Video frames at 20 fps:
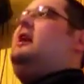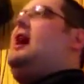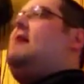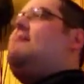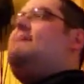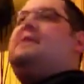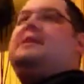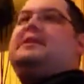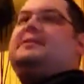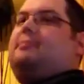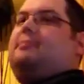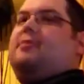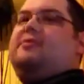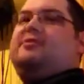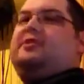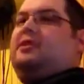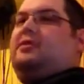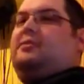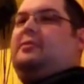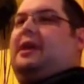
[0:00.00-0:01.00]
I missed
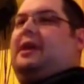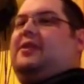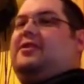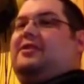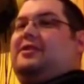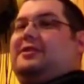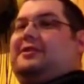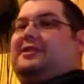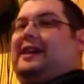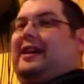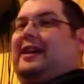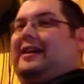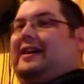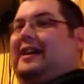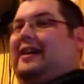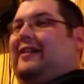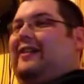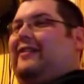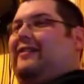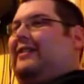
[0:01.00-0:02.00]
most illuminations that
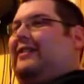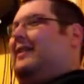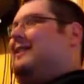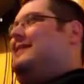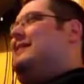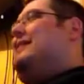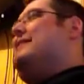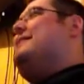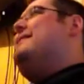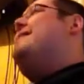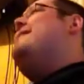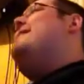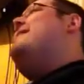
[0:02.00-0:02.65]
year, I really did,